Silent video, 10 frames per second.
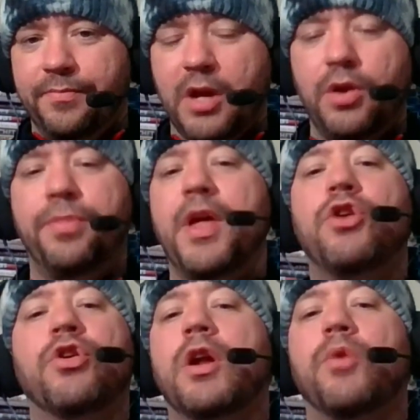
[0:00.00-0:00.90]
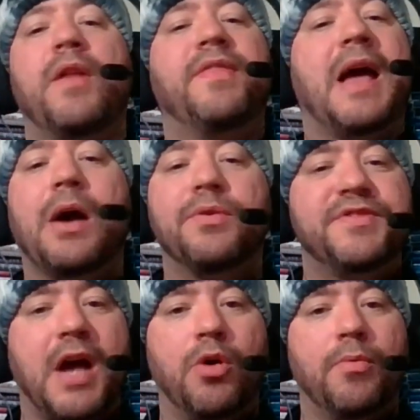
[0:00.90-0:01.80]
and you think you're going to rent the
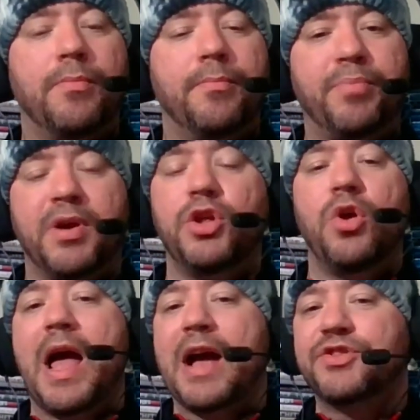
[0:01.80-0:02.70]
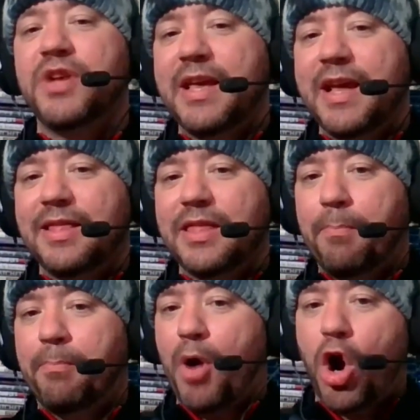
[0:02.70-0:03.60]
house out, but you actually get the
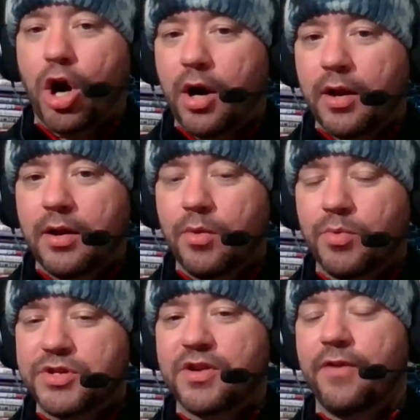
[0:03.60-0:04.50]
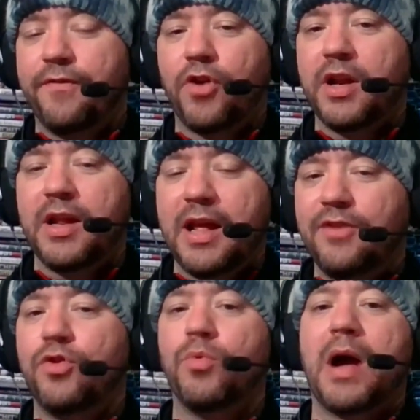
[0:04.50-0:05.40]
barn, which is converted
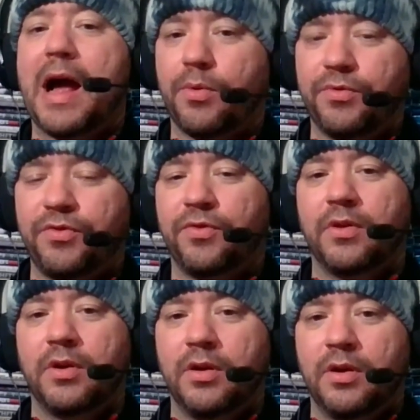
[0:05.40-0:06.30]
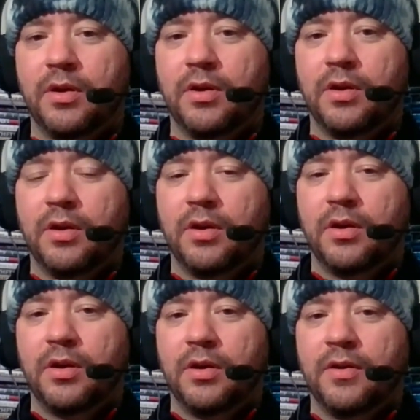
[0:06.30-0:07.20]
into a house,
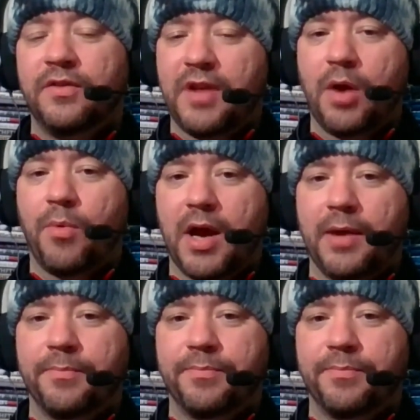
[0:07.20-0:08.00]
stay away.